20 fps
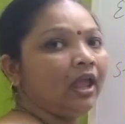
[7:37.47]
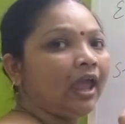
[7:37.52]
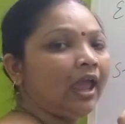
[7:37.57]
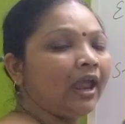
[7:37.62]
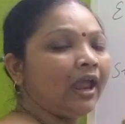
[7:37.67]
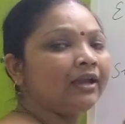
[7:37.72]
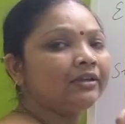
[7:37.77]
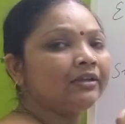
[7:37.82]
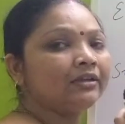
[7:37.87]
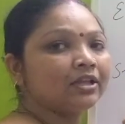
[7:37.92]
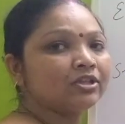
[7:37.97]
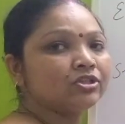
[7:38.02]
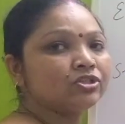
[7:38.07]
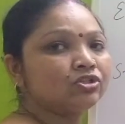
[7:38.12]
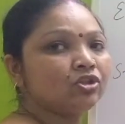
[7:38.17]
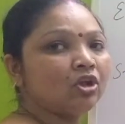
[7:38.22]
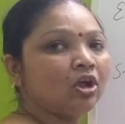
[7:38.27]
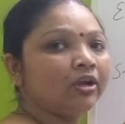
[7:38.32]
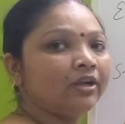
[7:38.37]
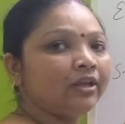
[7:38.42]
and does
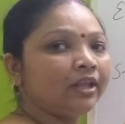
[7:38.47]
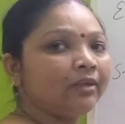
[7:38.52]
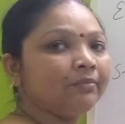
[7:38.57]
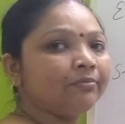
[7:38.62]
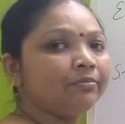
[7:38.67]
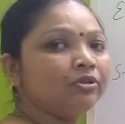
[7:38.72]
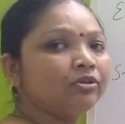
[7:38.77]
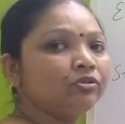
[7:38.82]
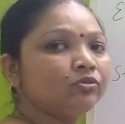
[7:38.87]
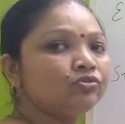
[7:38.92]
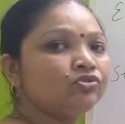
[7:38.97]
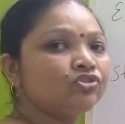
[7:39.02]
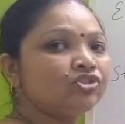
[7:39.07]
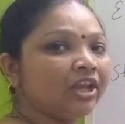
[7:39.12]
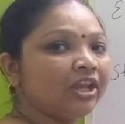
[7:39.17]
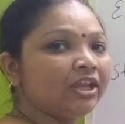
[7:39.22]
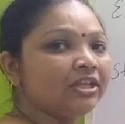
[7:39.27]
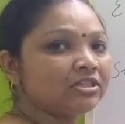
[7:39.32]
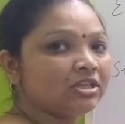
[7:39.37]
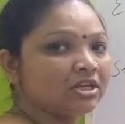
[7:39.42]
not able to
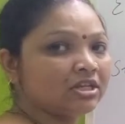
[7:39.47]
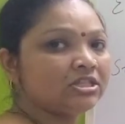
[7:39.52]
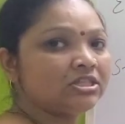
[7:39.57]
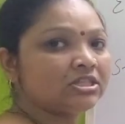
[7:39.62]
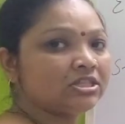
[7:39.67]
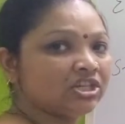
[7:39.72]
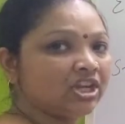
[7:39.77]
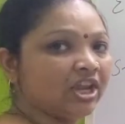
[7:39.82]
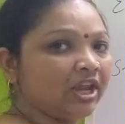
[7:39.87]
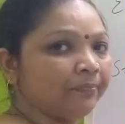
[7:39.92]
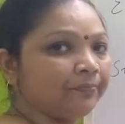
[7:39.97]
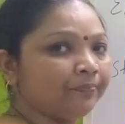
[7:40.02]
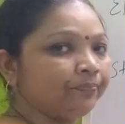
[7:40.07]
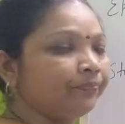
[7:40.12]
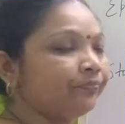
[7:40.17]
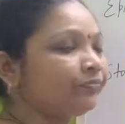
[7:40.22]
change its shape.